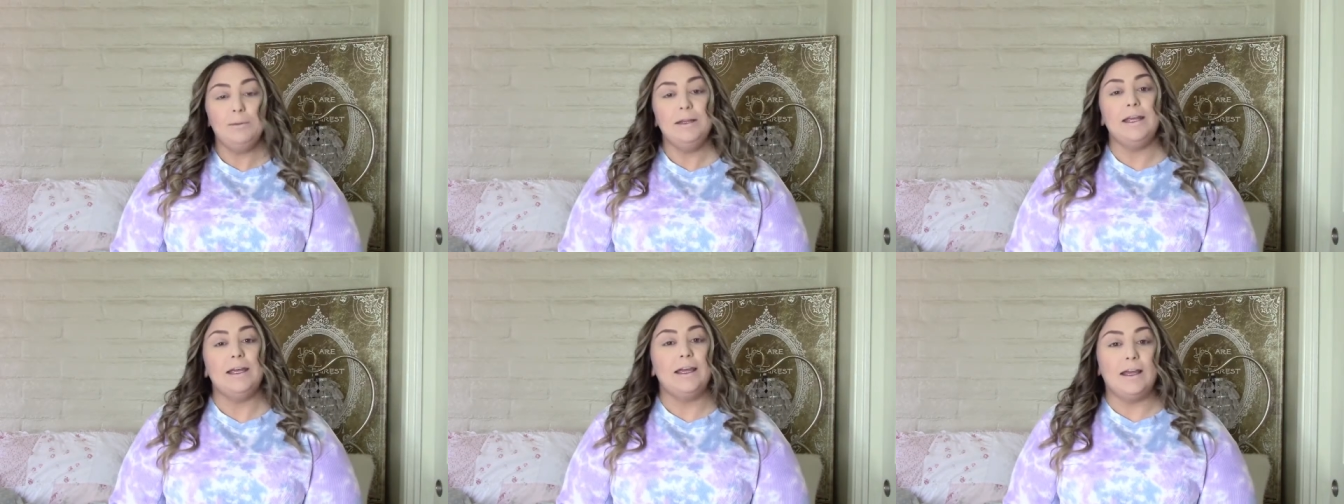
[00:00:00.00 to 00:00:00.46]
been
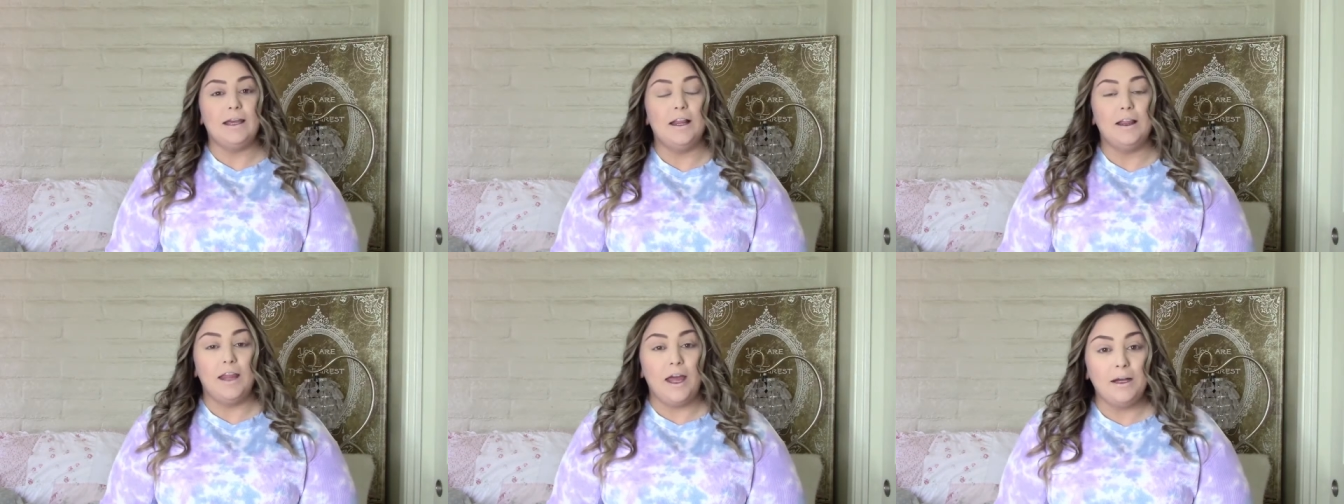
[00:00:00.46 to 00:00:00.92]
thinking a
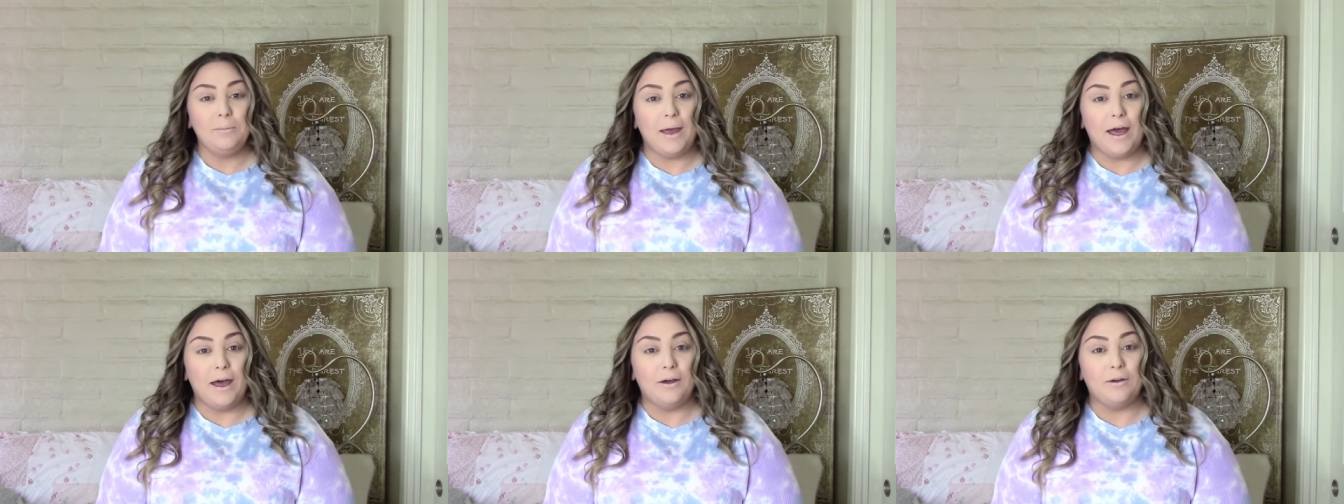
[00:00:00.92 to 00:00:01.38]
lot
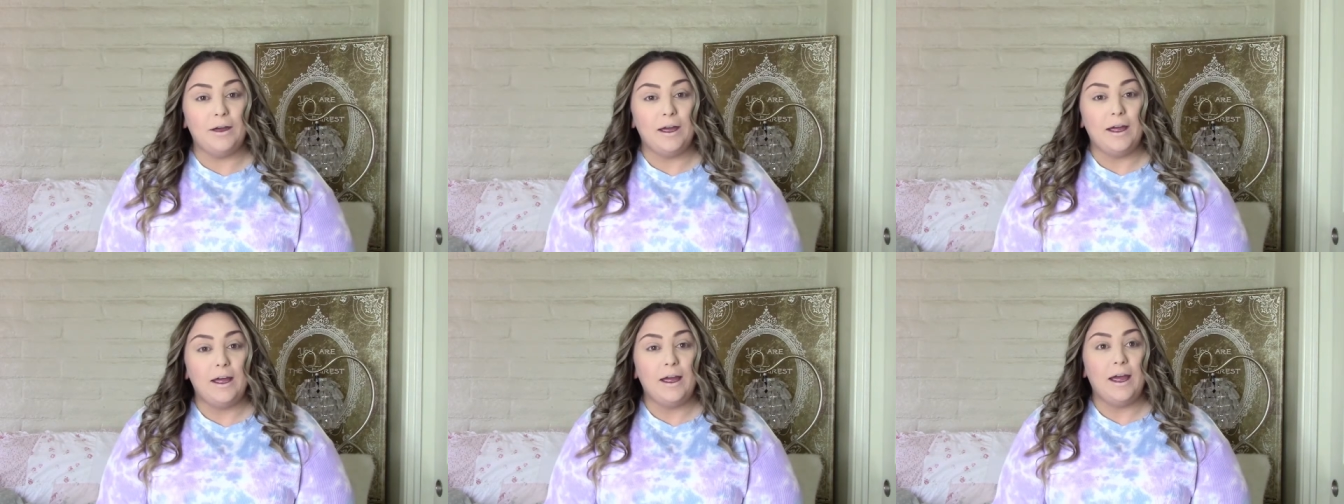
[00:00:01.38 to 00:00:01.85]

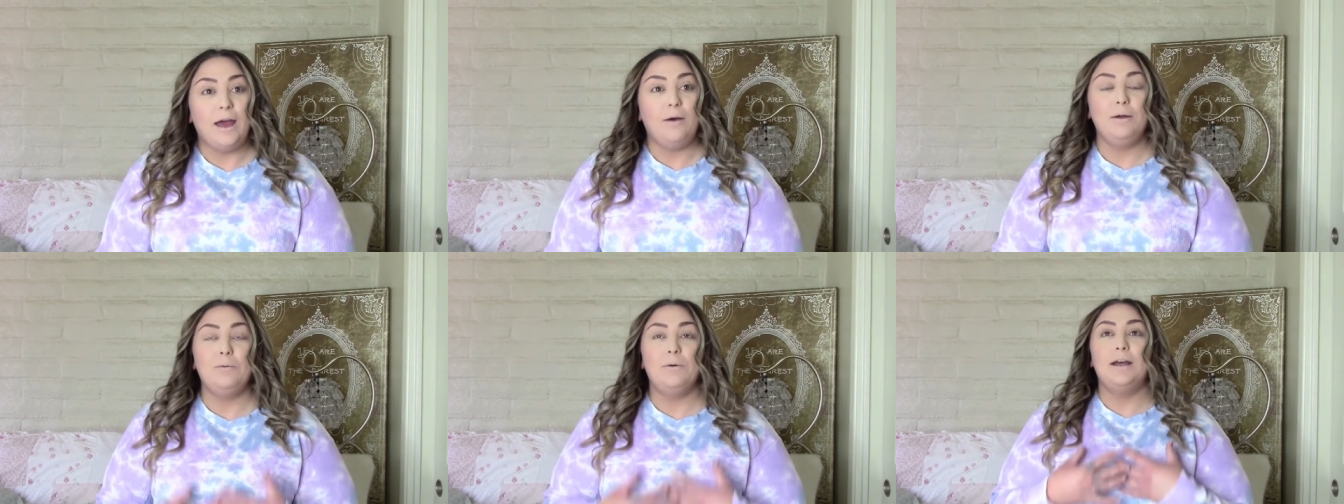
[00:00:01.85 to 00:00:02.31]
about how
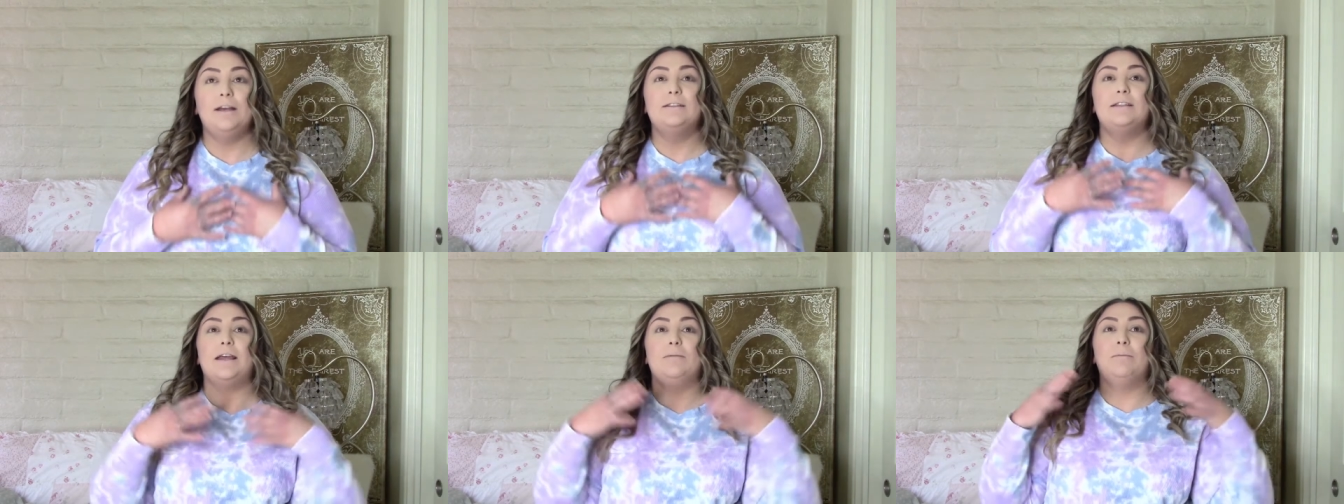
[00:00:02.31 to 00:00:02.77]
I
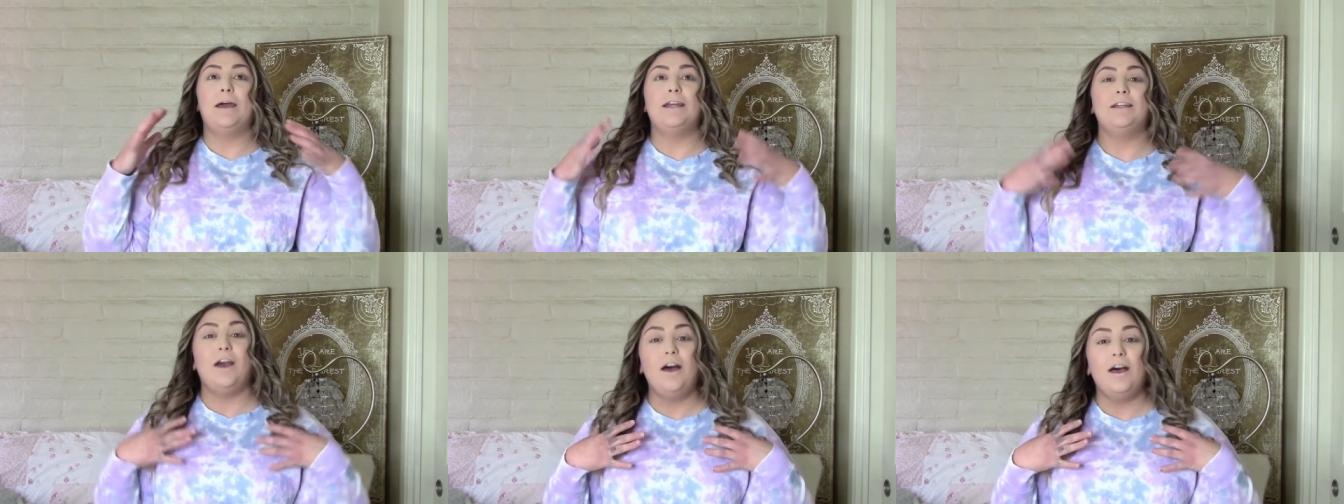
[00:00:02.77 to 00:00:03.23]
was in
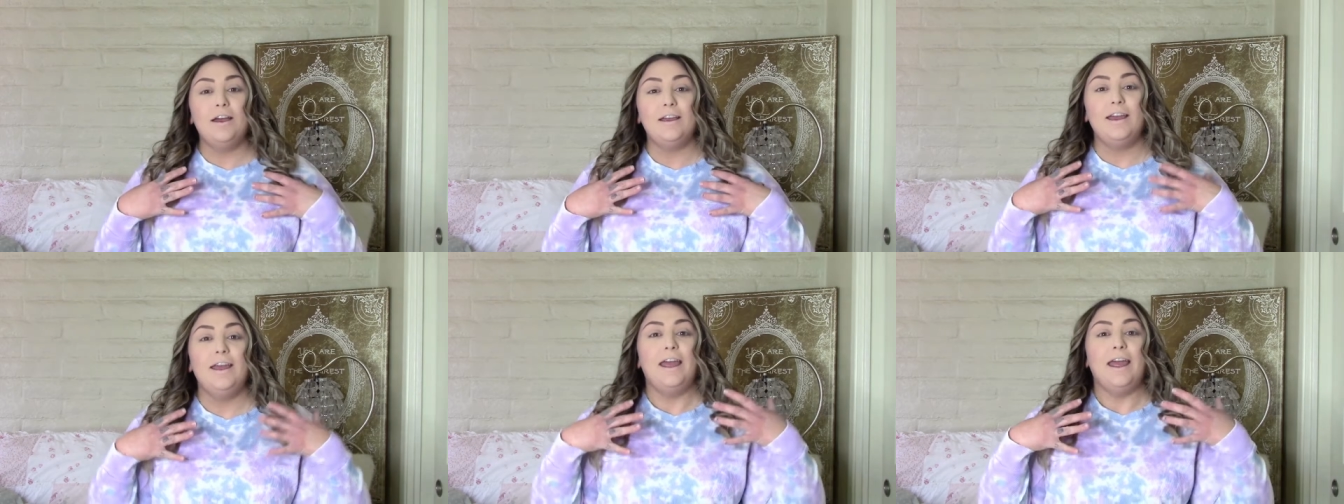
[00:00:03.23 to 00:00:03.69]
my
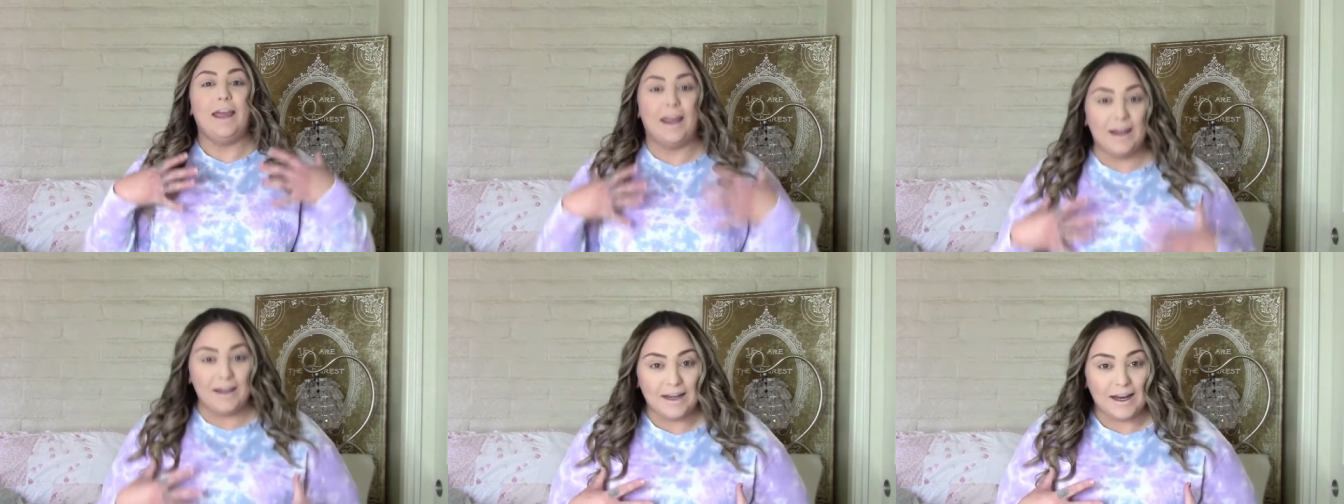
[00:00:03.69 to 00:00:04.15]
young
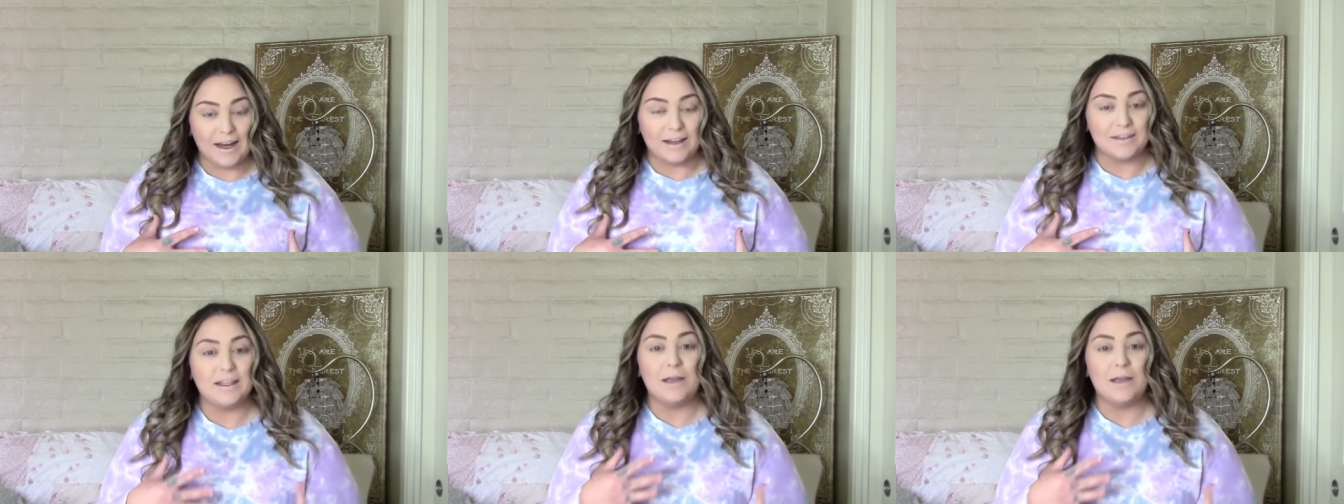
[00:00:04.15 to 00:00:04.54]
heydays.